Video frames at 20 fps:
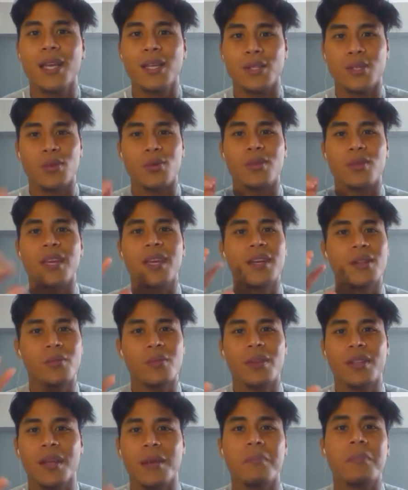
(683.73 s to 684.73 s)
So they are the
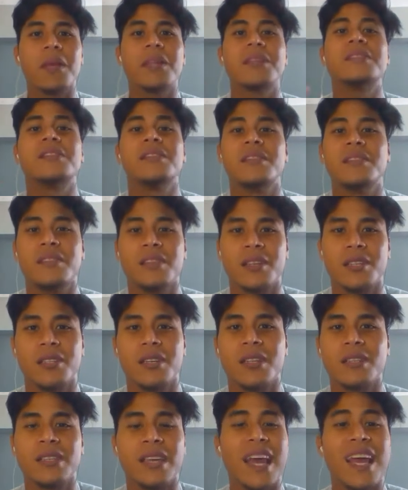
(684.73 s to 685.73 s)
one that makes the
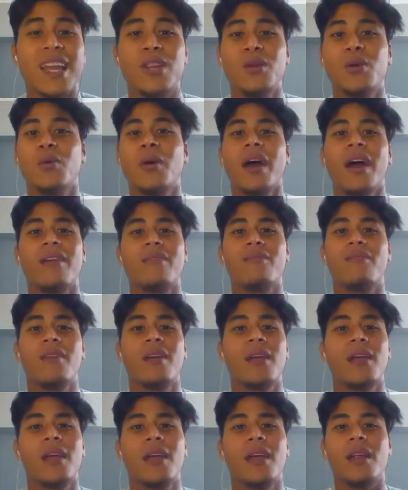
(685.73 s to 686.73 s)
decisions, and you have
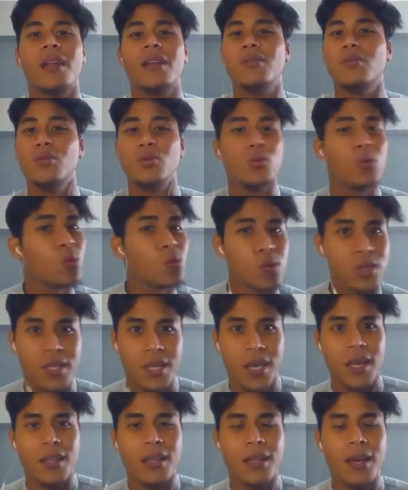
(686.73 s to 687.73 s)
no
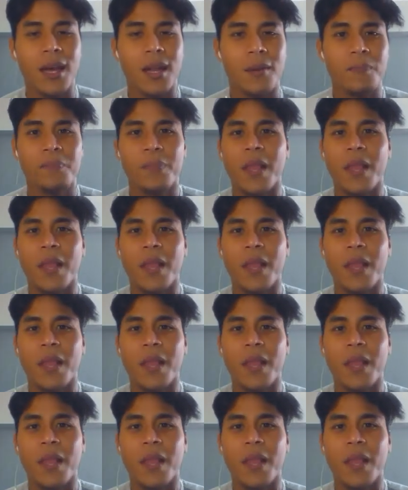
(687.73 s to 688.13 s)
say in that.